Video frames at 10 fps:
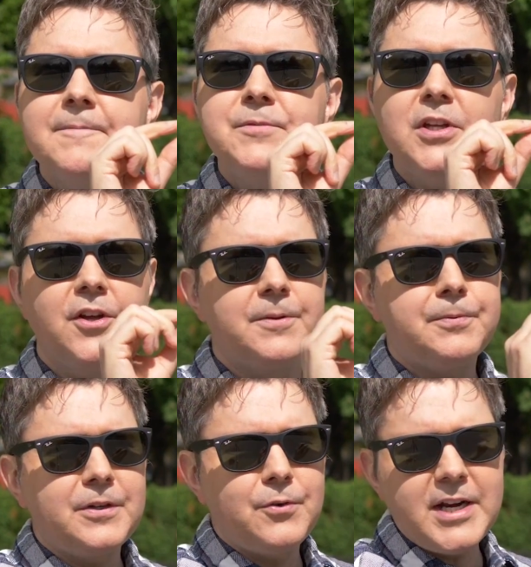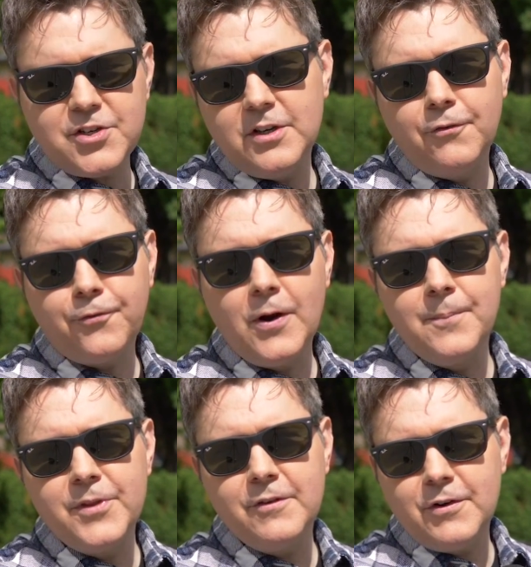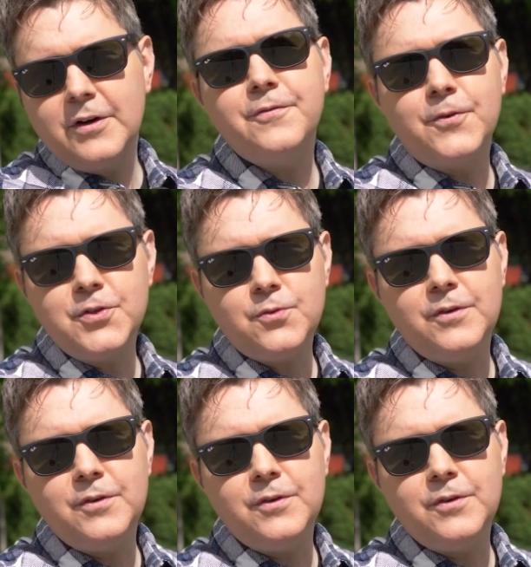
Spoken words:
the progression from the very first